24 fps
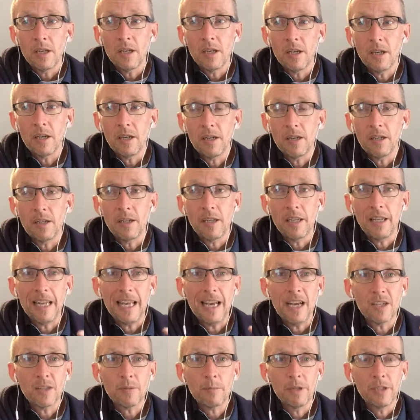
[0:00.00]

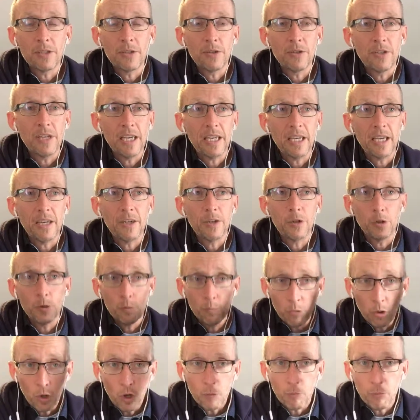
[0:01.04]
allows me to take a new
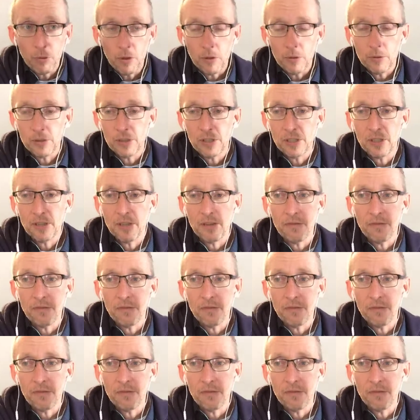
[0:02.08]
blog post